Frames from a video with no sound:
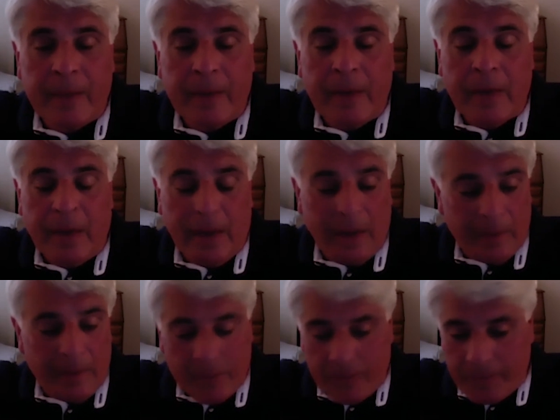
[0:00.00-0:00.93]

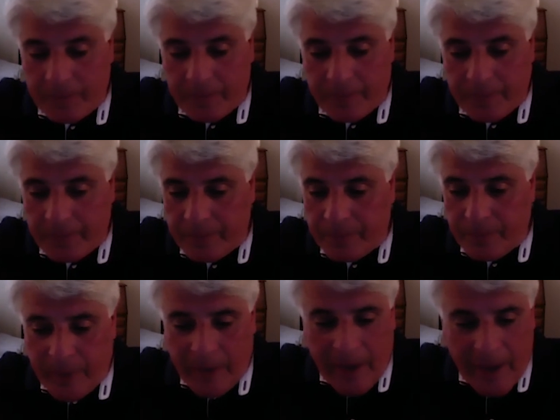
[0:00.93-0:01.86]
And
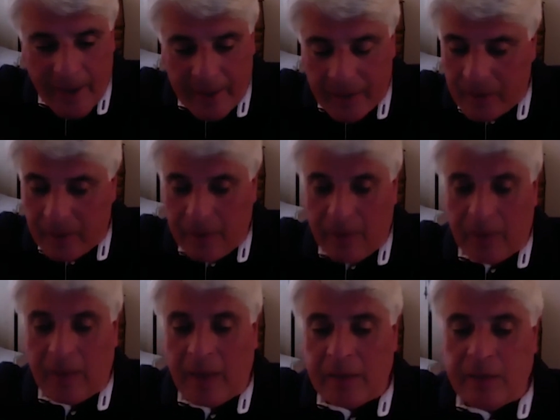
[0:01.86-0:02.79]
we had
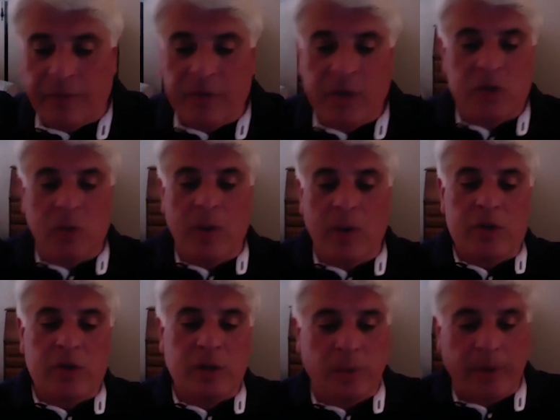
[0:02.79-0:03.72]
lots of
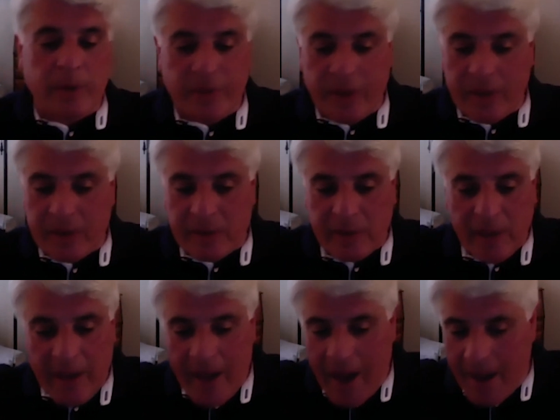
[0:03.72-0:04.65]
situations where things
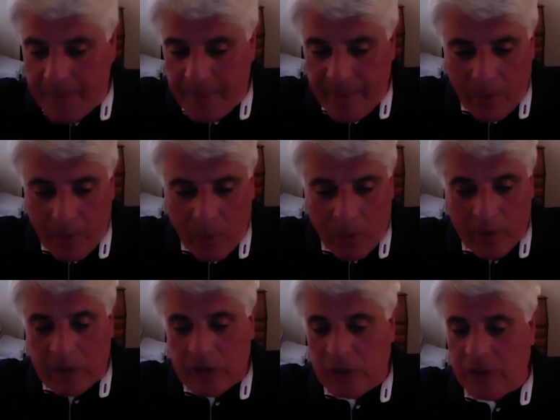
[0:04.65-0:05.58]
happened that weren't
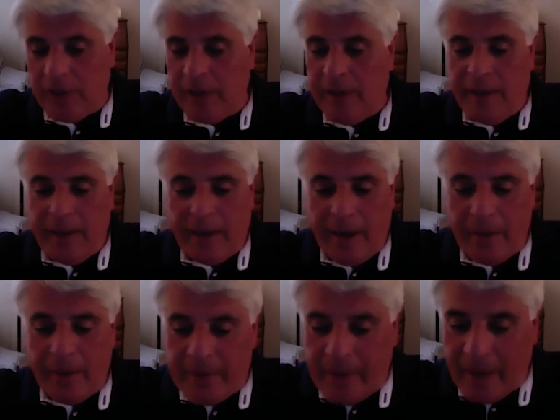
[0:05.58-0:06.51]
good, and I
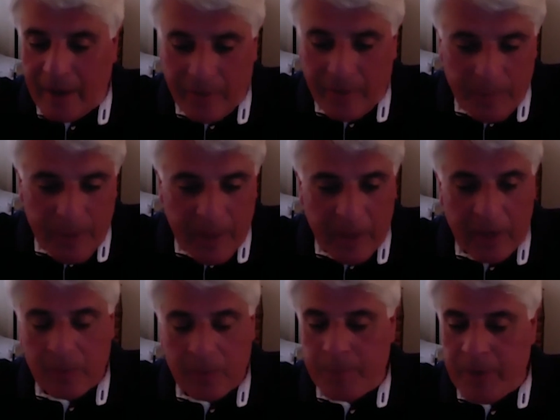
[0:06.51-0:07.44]
would get on the
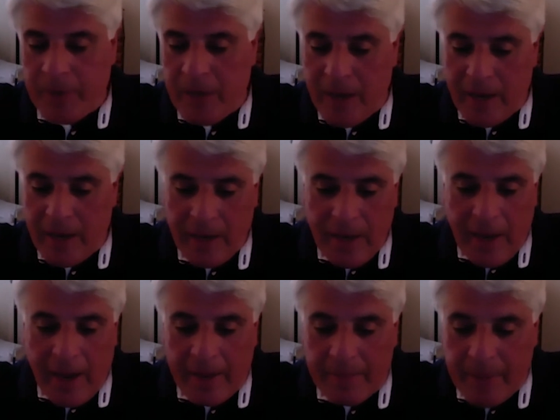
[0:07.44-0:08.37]
PA
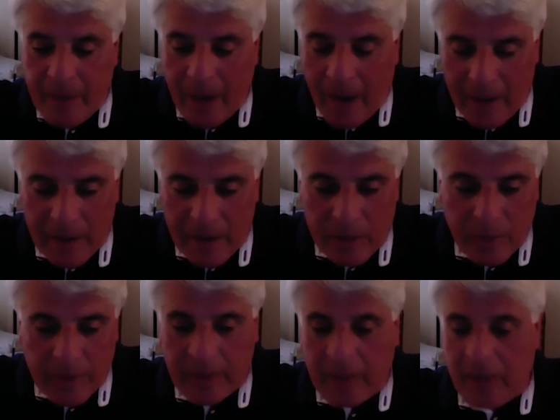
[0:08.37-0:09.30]
and be honest with
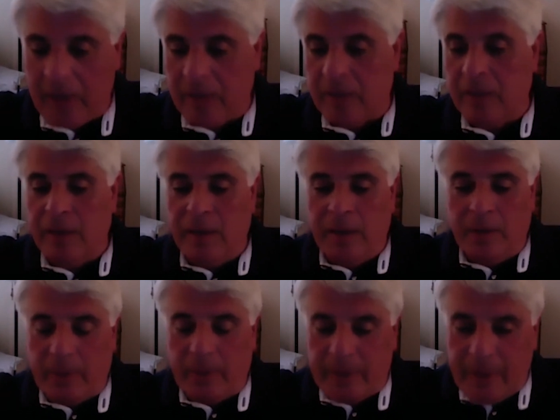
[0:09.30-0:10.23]
the kids.
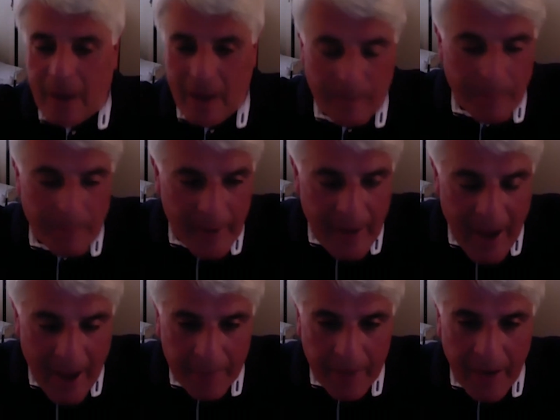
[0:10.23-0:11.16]
When Columbine
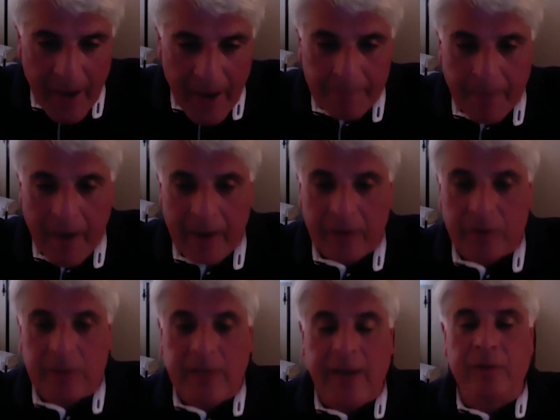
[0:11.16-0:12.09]
happened 8 miles
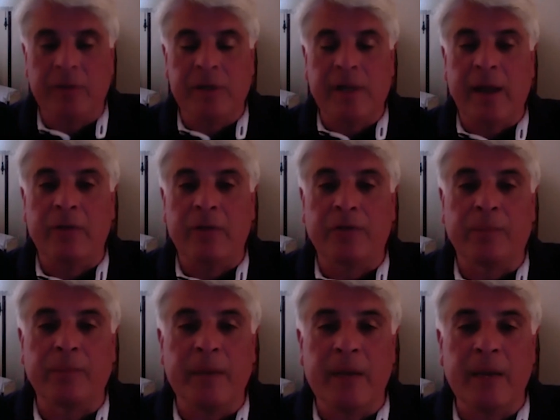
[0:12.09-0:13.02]
down south from
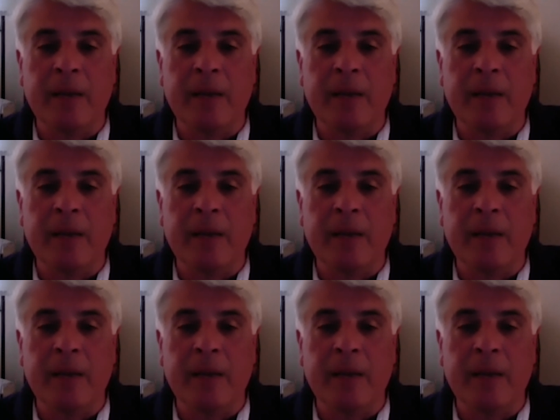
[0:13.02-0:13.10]
me,